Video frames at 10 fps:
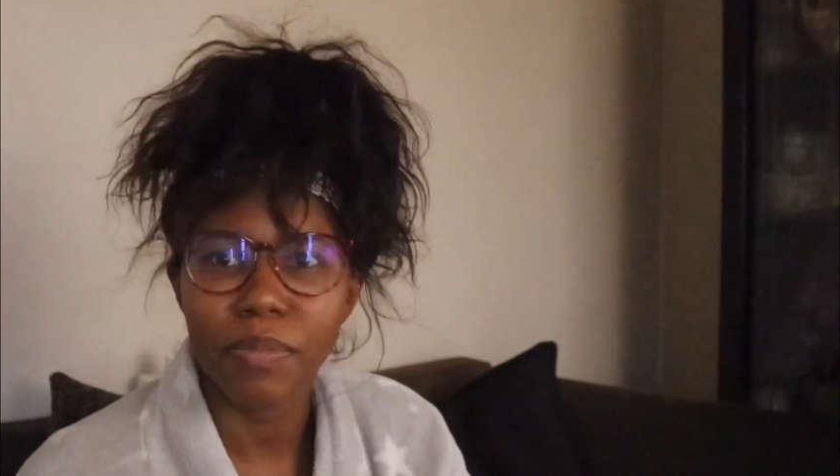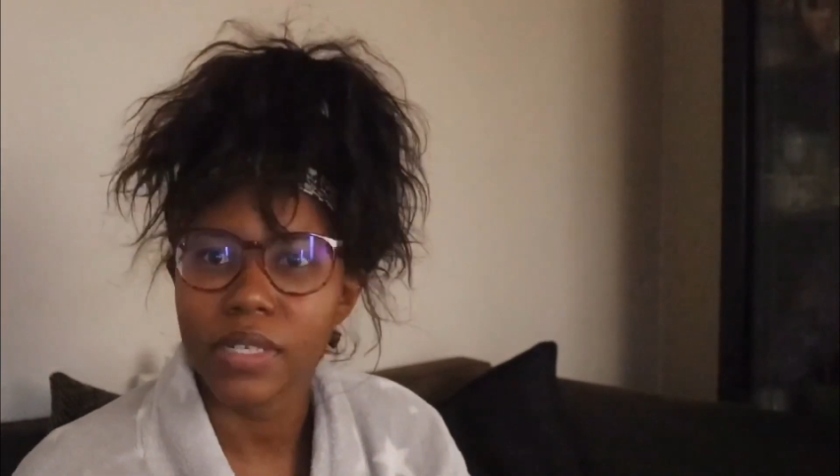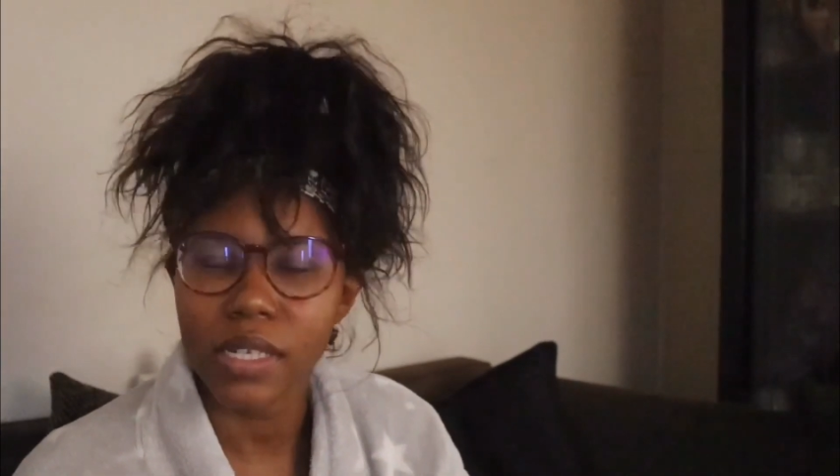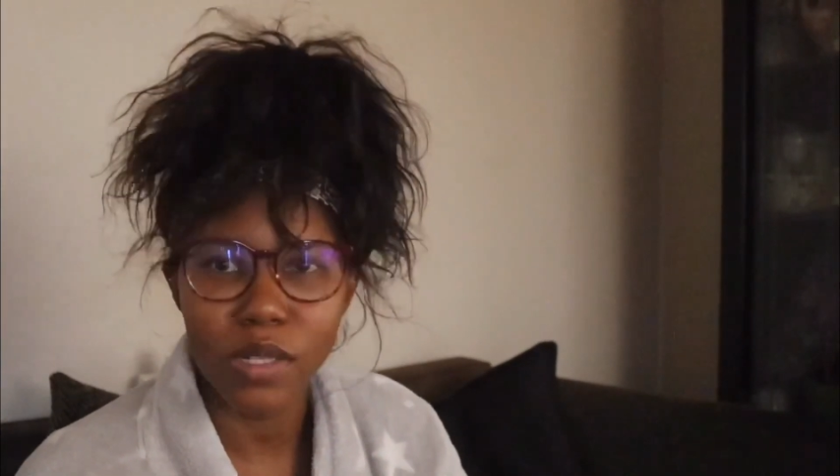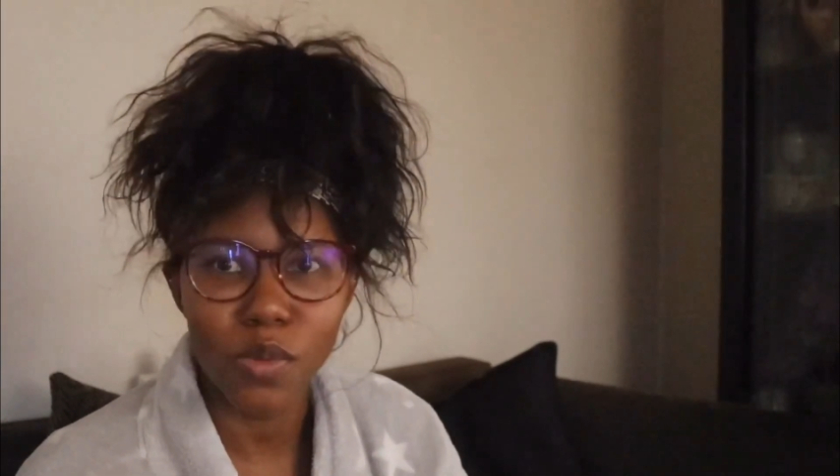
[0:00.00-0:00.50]

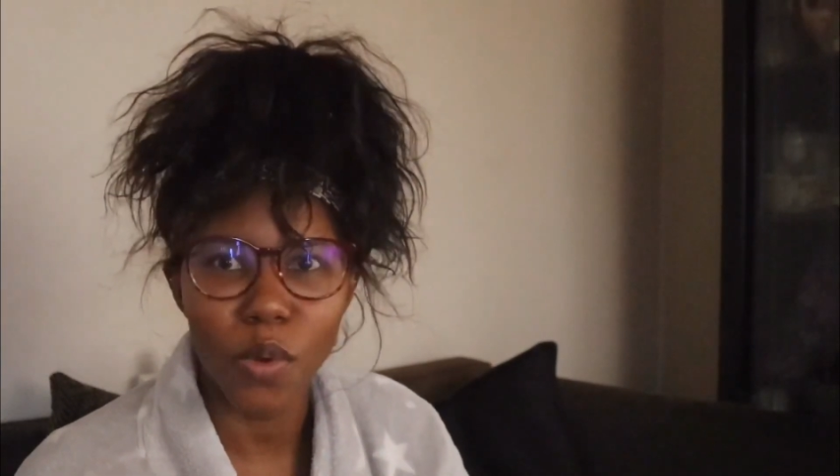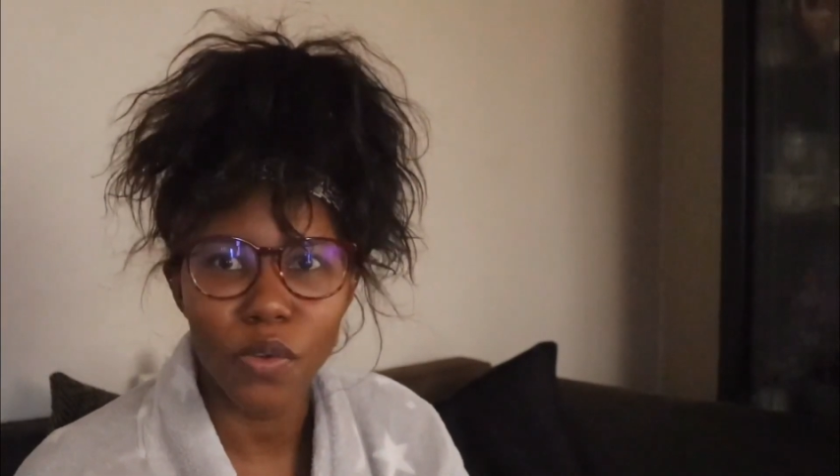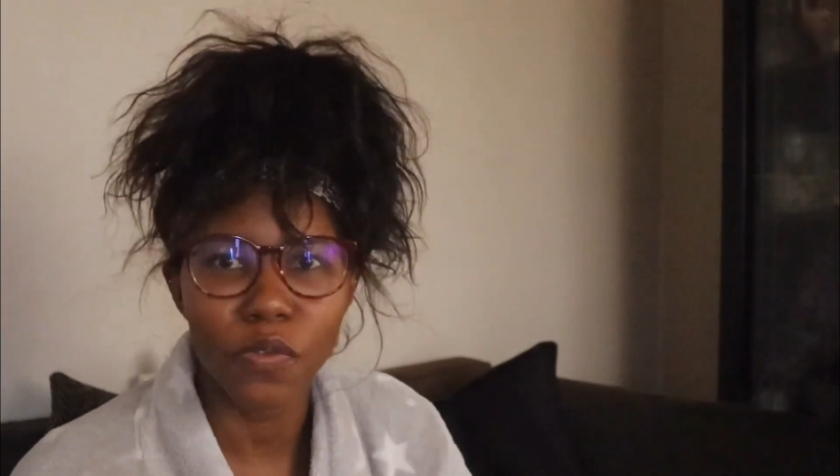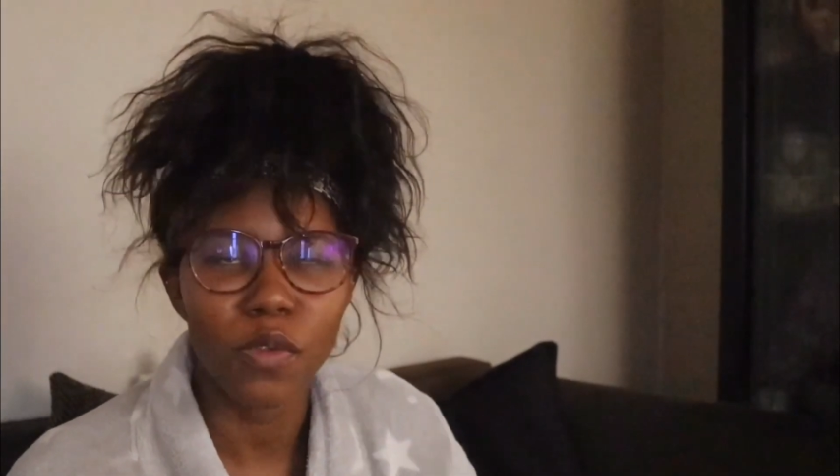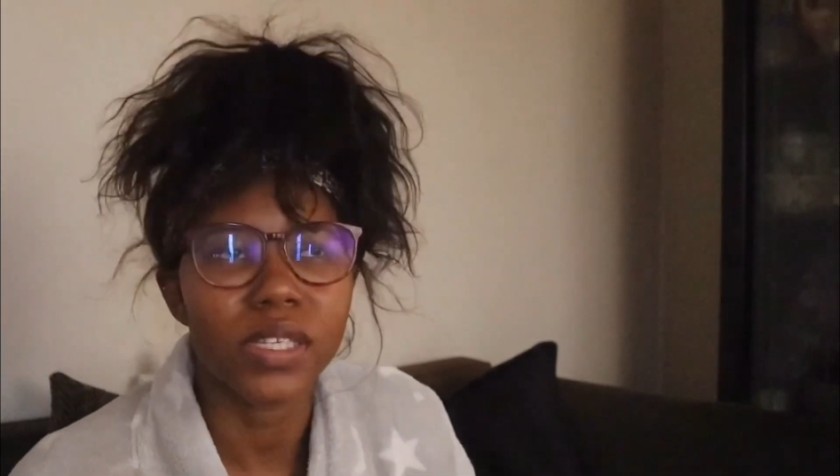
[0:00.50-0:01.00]
still work
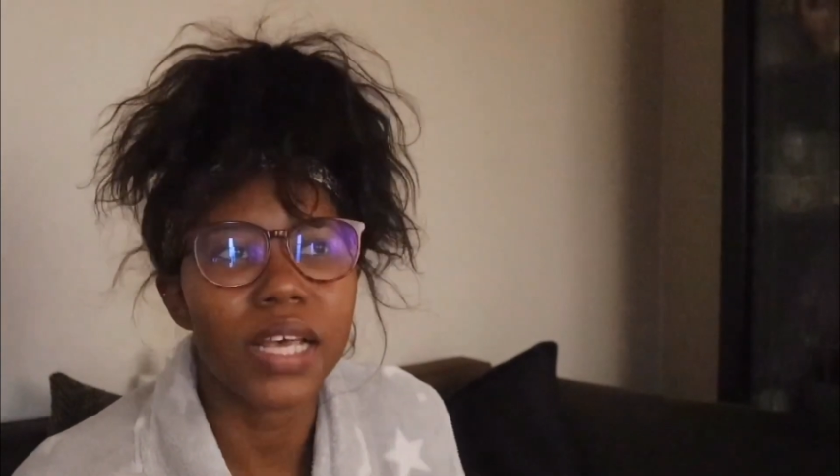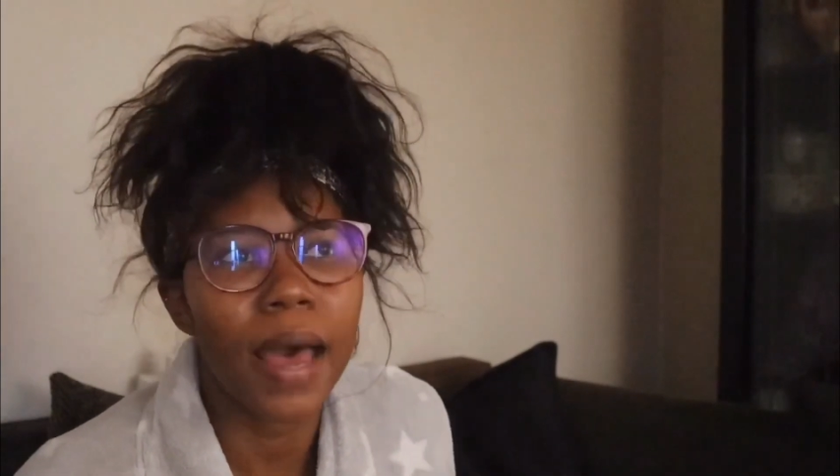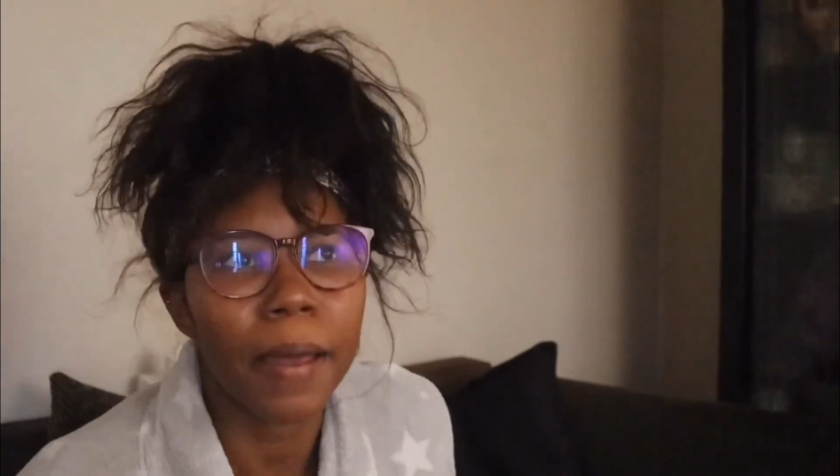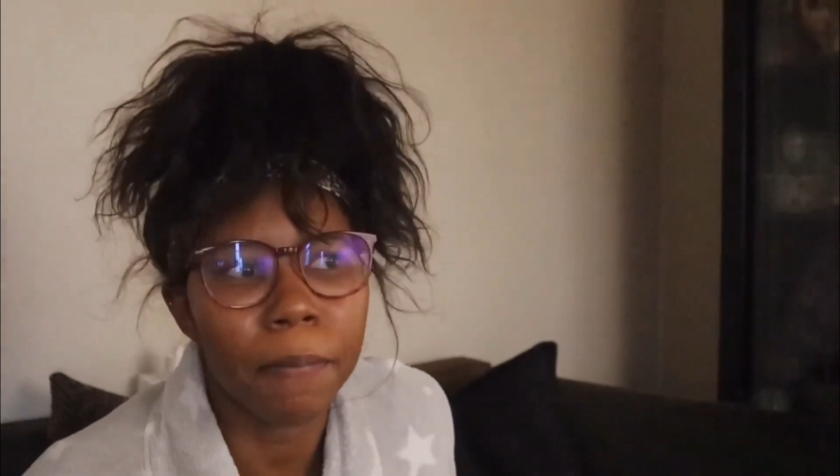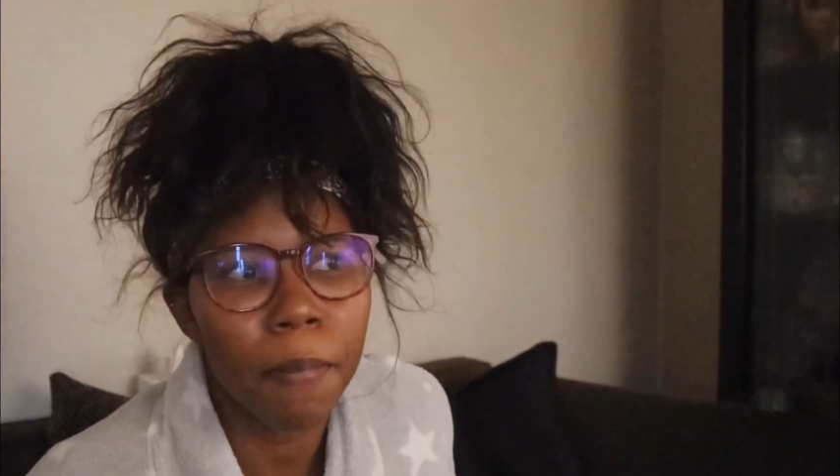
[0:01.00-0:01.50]
full
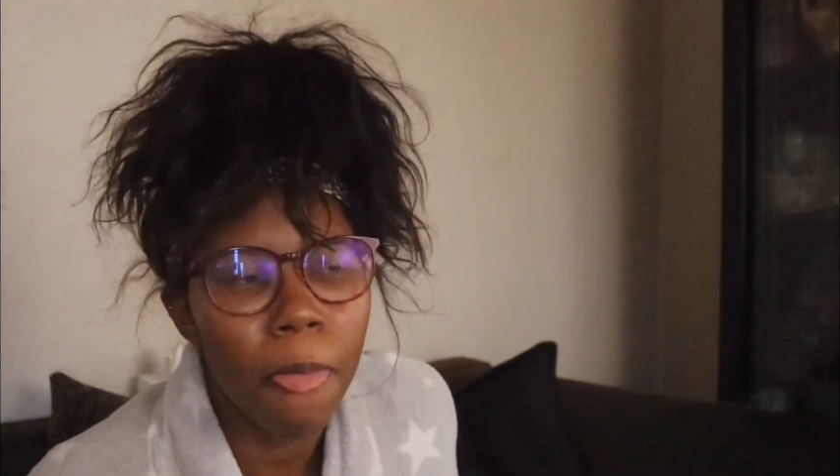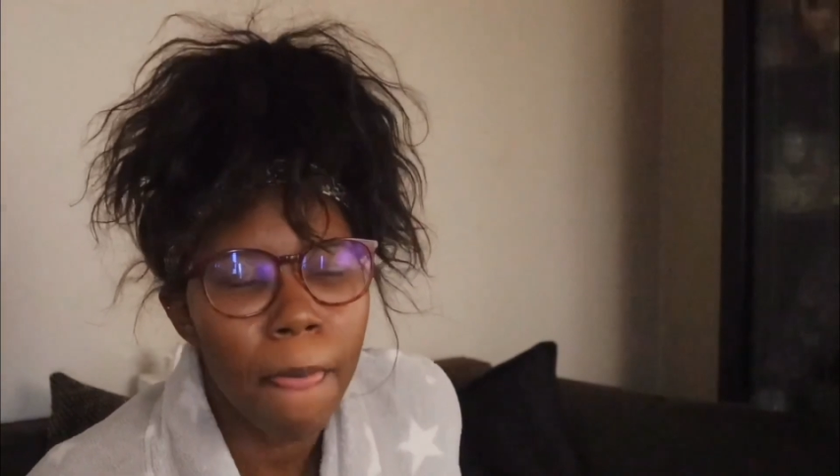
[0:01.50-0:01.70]
time